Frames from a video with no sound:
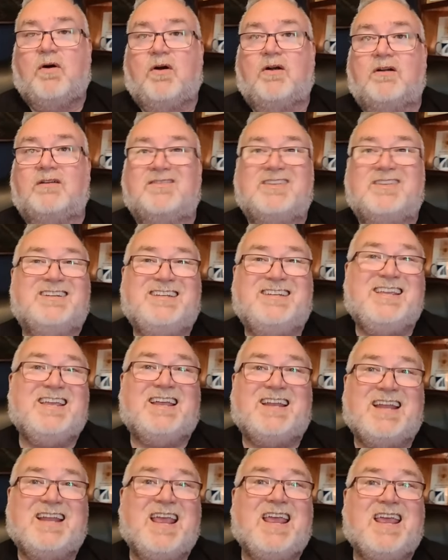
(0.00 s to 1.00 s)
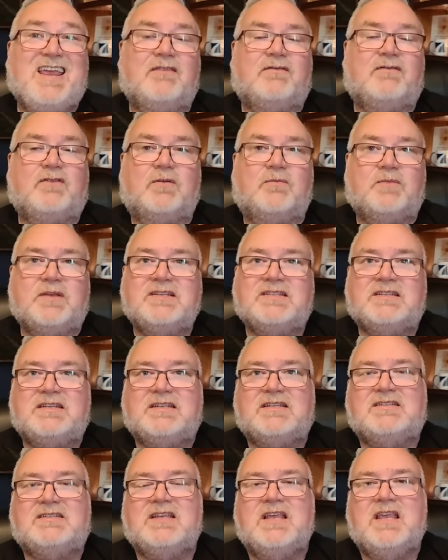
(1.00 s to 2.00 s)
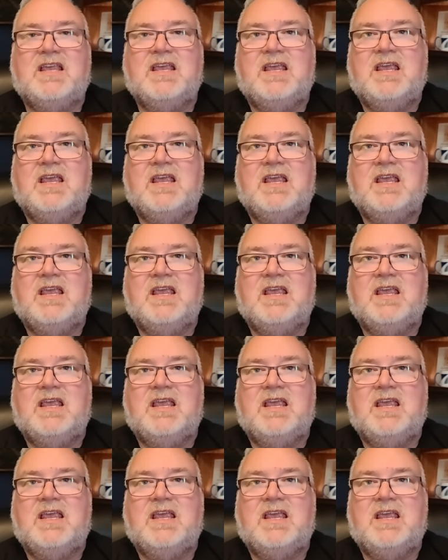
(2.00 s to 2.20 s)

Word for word: part of the DNA of your business